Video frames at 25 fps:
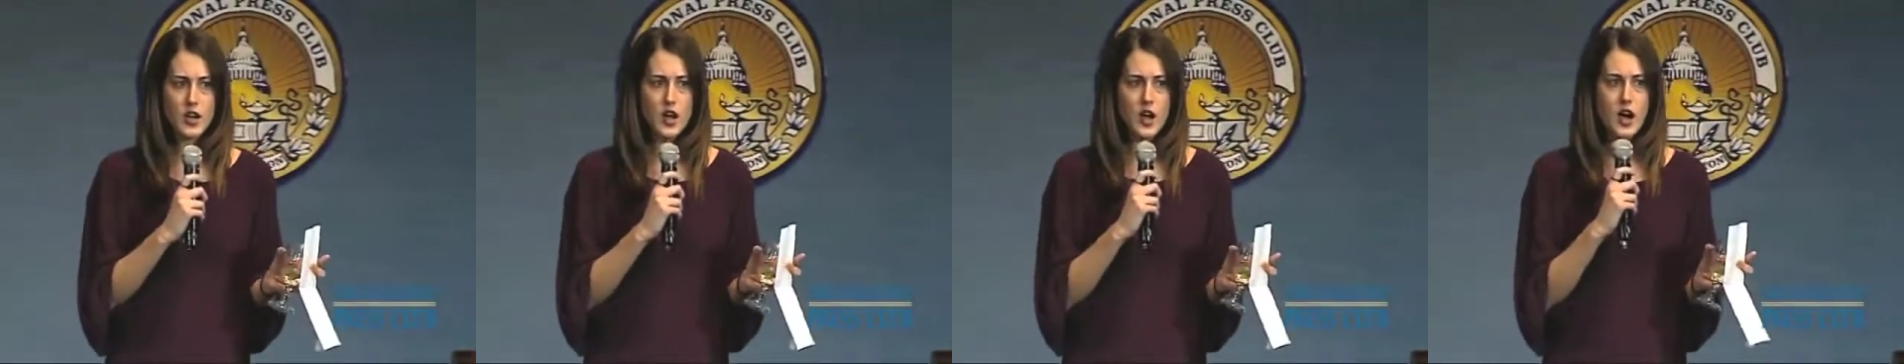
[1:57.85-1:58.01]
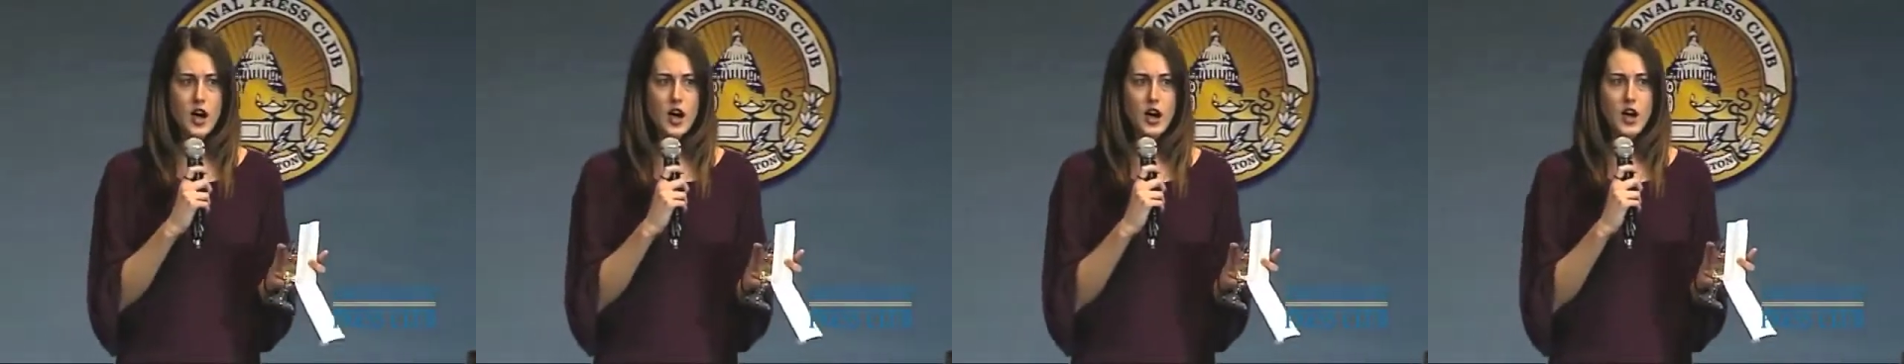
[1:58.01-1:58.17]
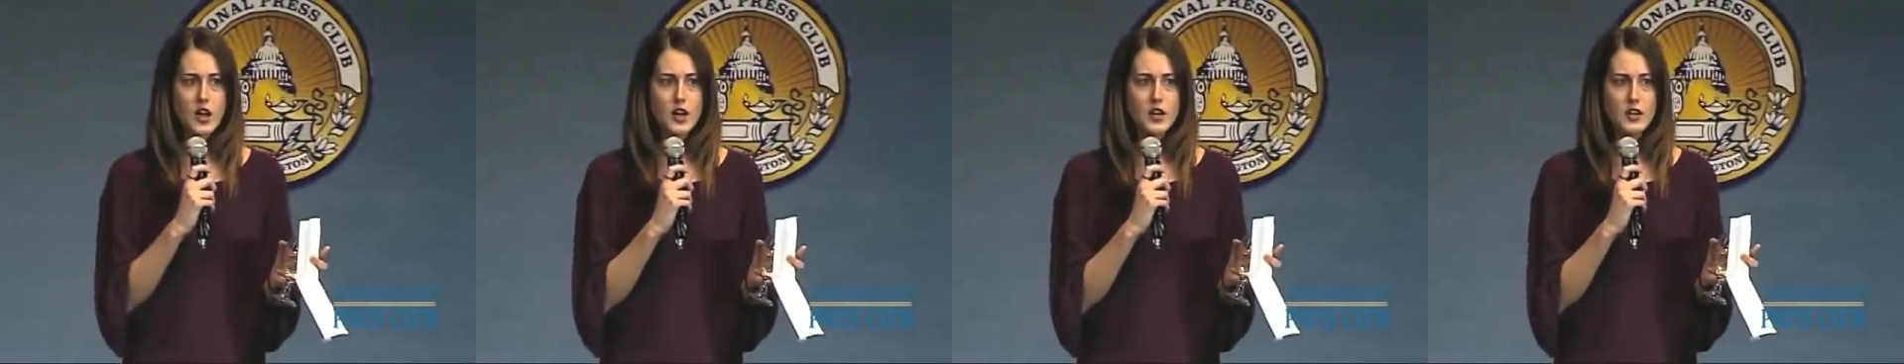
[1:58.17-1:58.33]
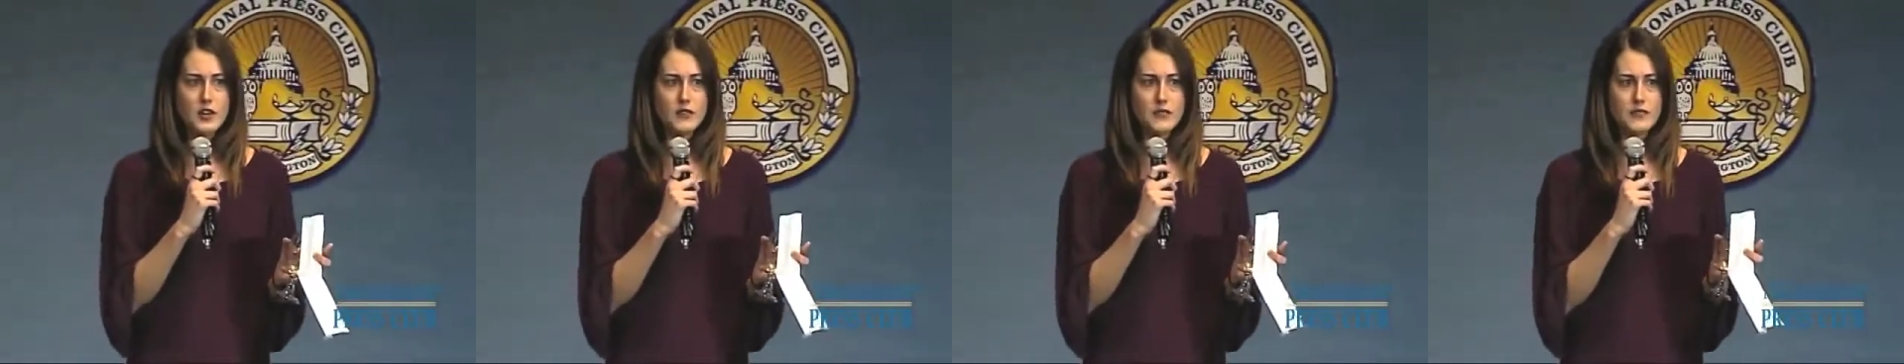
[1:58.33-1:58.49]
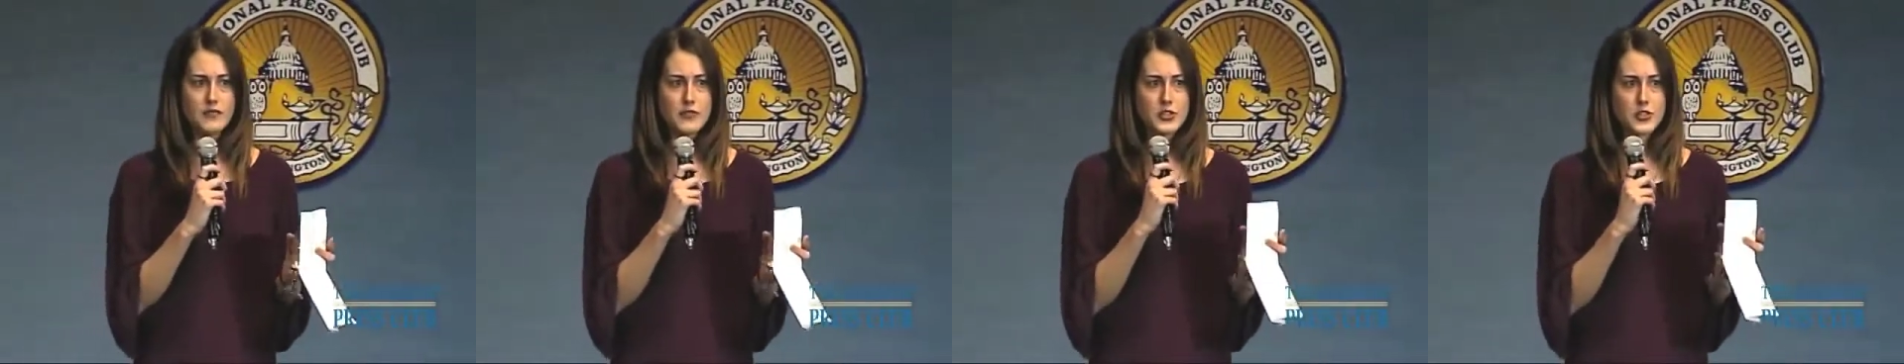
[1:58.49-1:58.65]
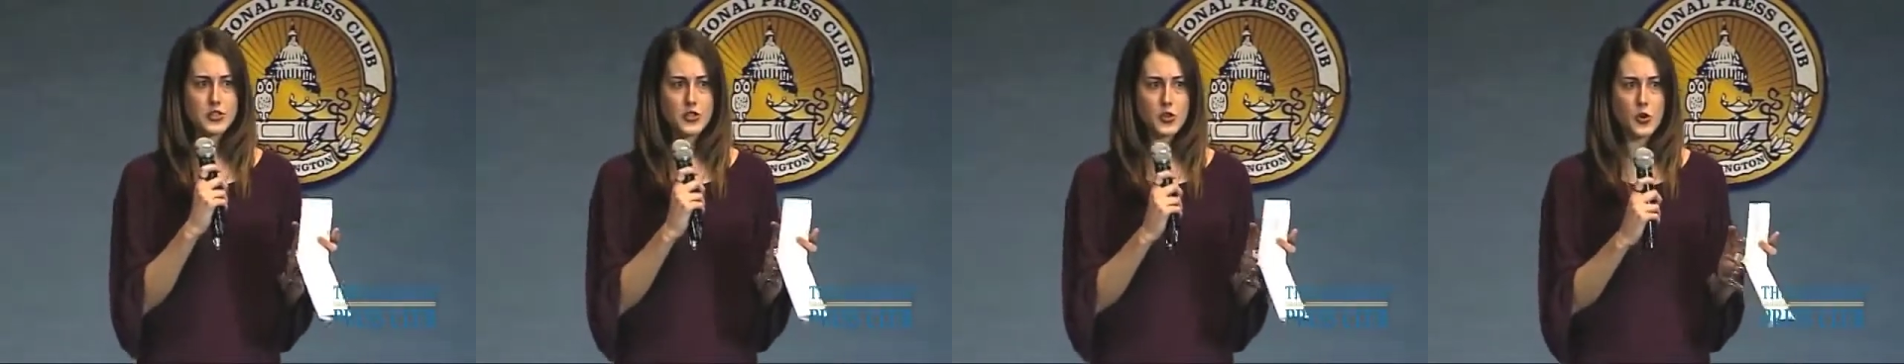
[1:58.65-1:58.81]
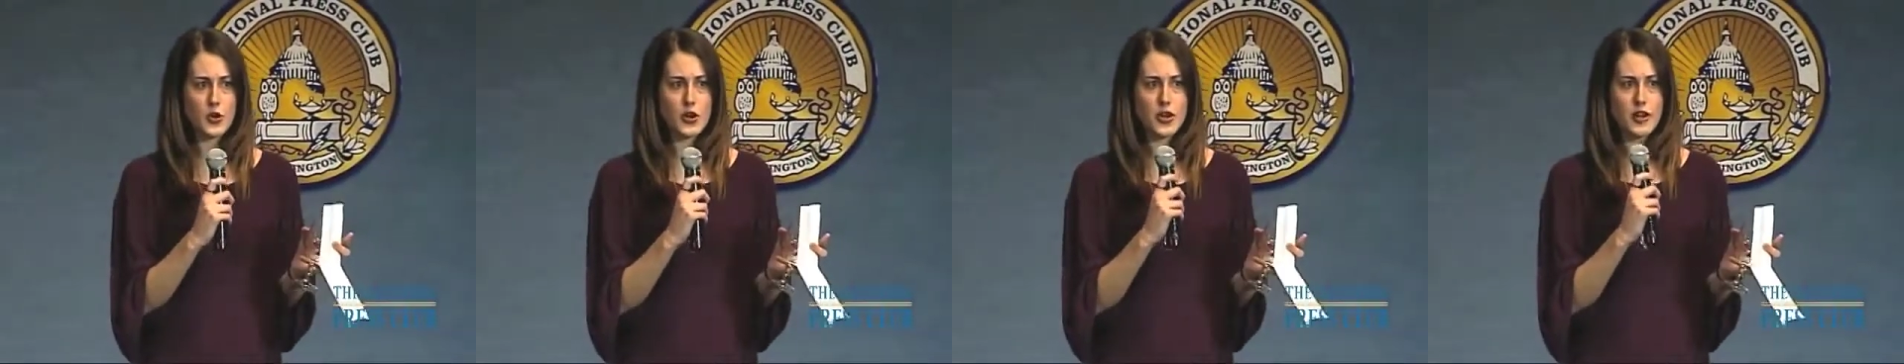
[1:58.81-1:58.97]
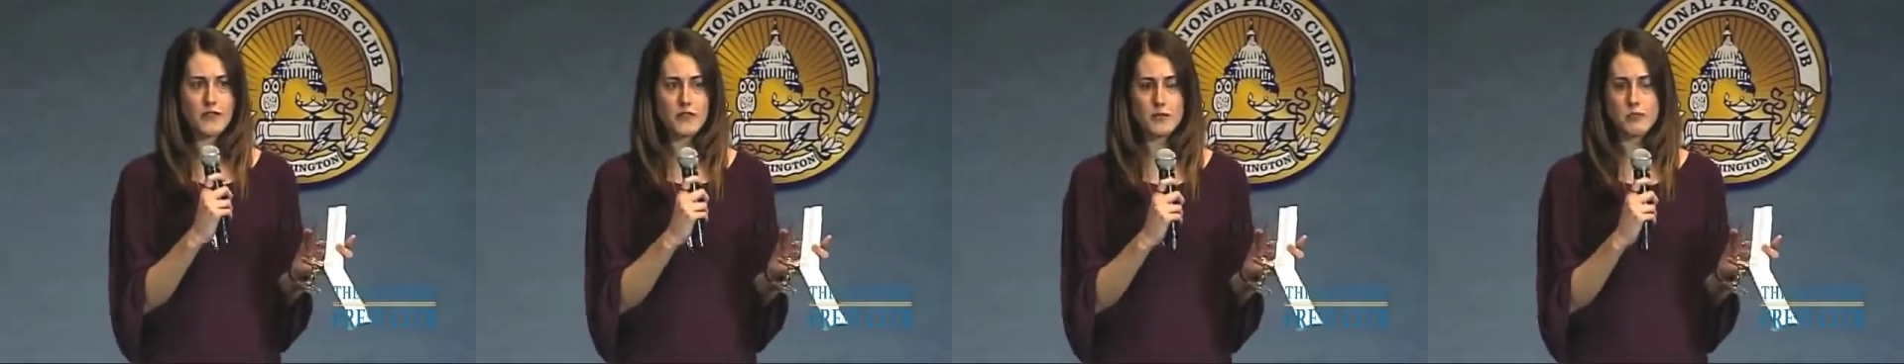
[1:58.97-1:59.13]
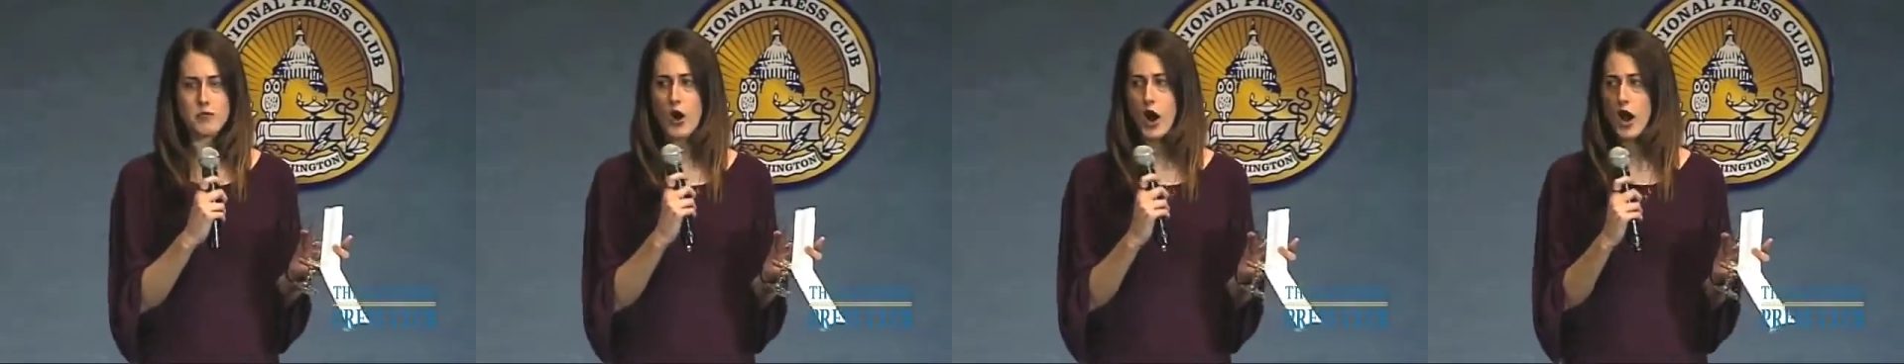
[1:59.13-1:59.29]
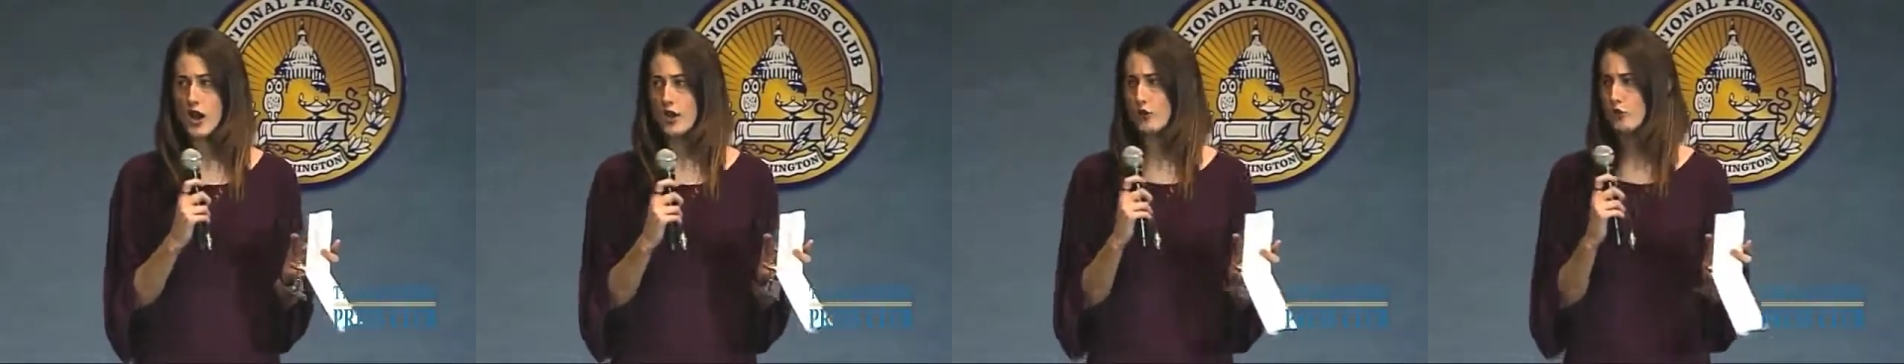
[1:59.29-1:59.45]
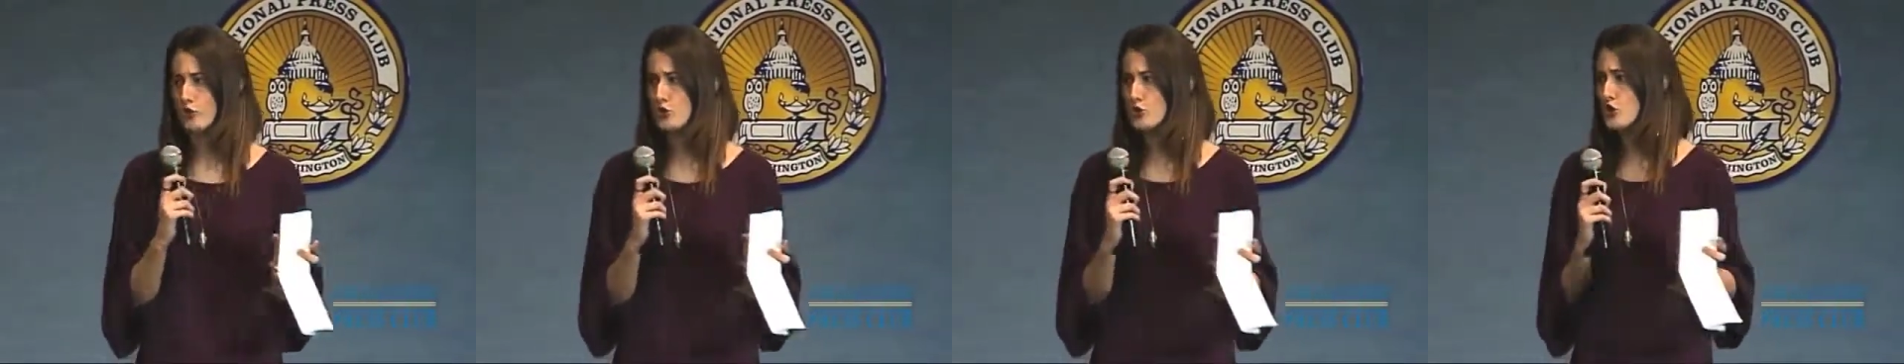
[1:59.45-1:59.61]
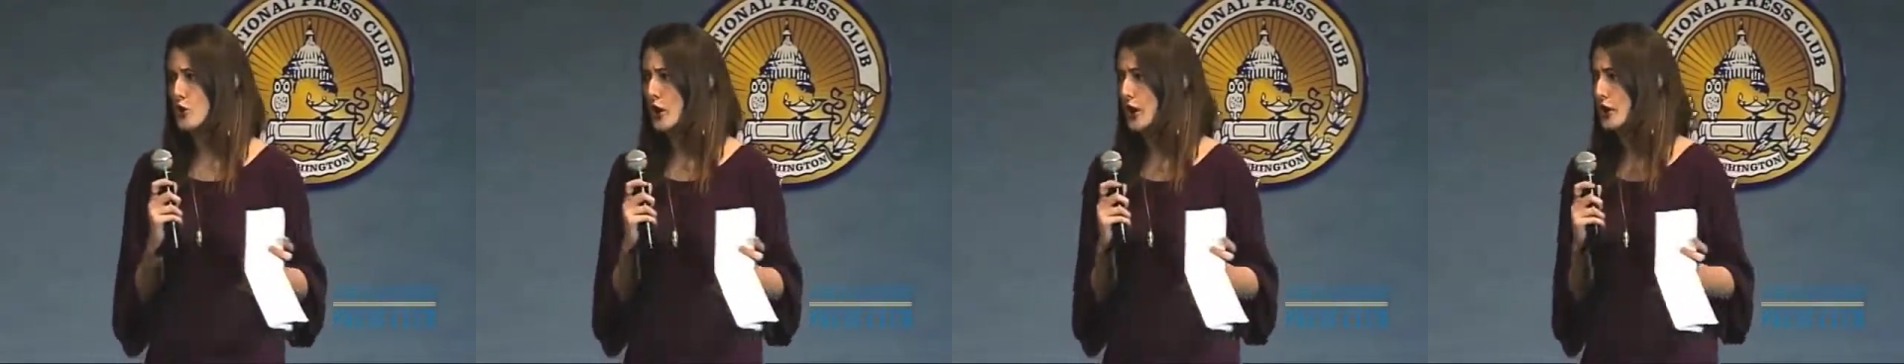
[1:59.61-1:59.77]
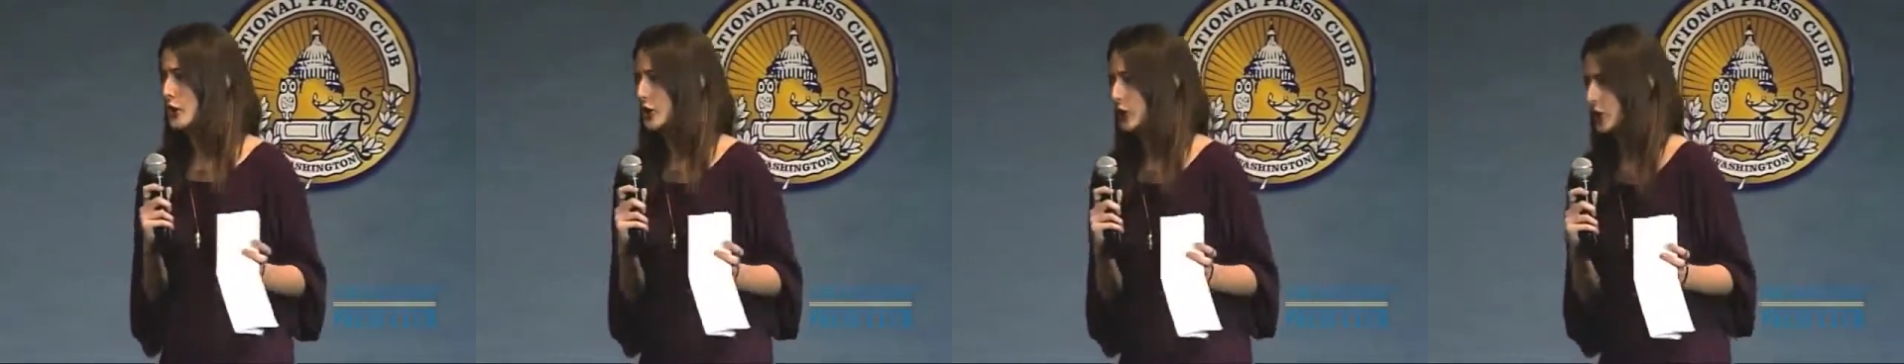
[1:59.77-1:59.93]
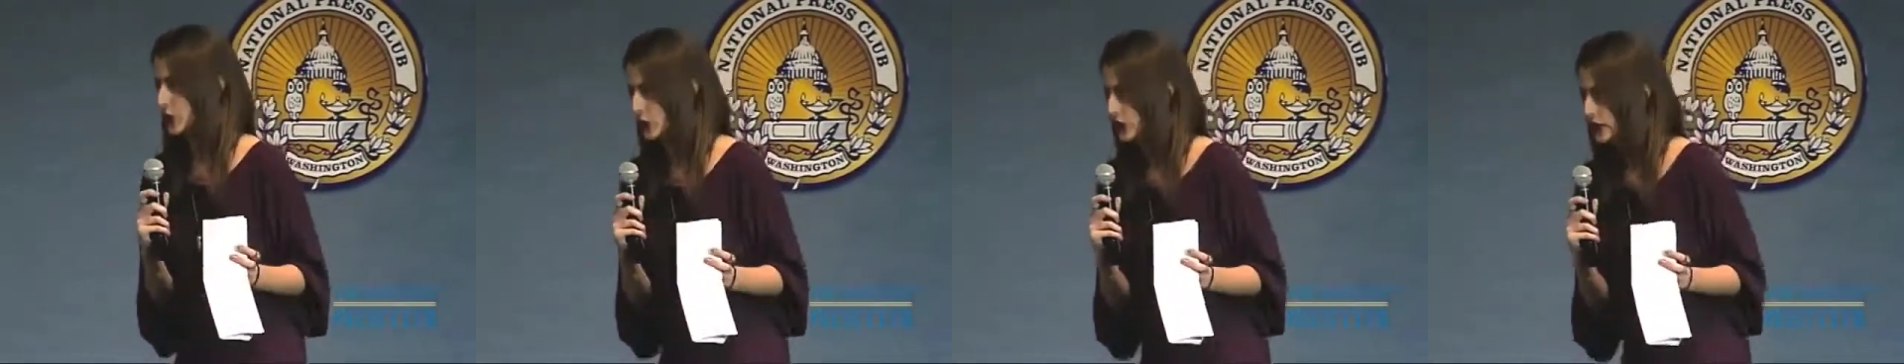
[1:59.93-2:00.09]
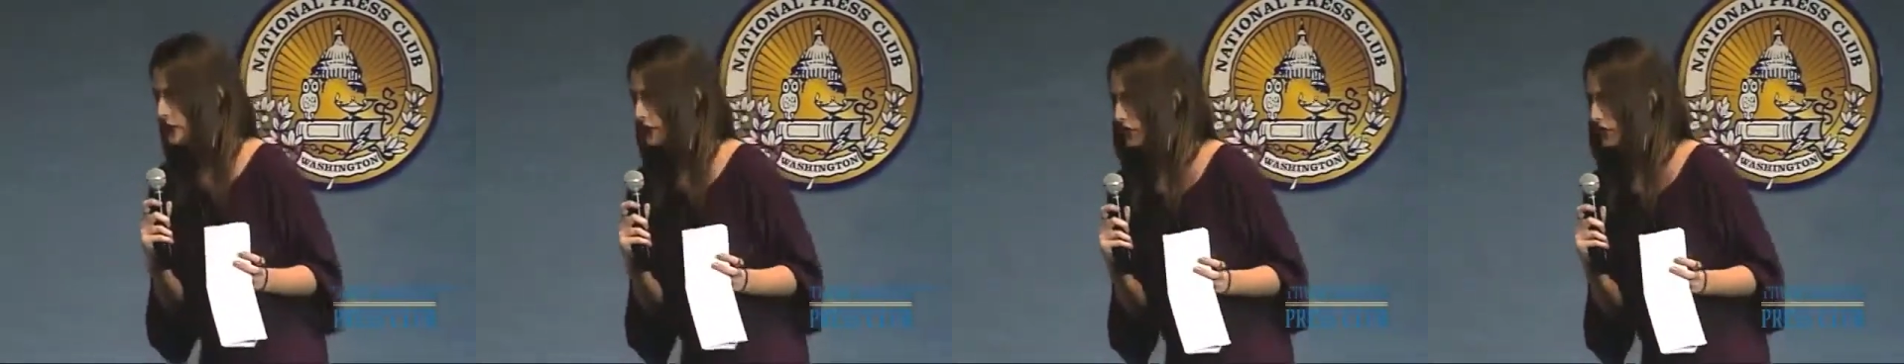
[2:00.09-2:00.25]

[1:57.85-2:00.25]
the story of the prodigal trucker.